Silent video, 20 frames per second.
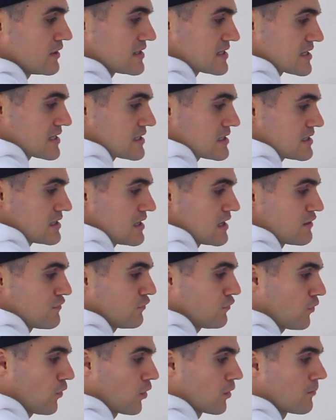this is the
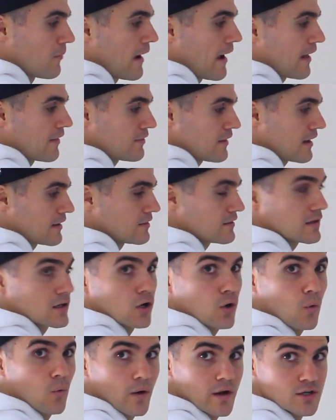format that the
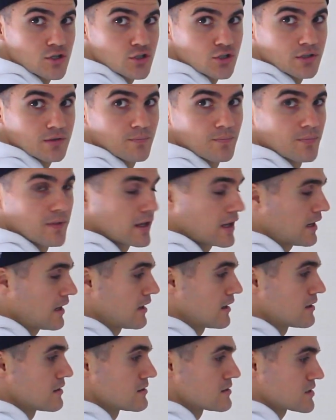equation
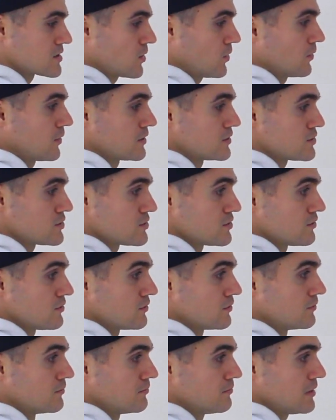is going to
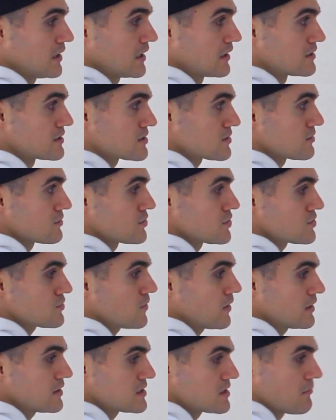be in. So
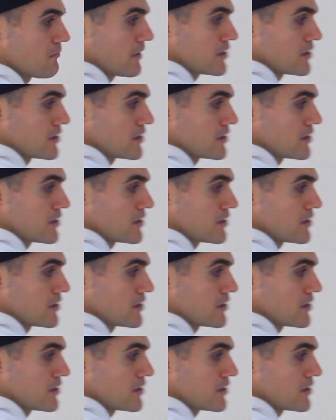just wanted to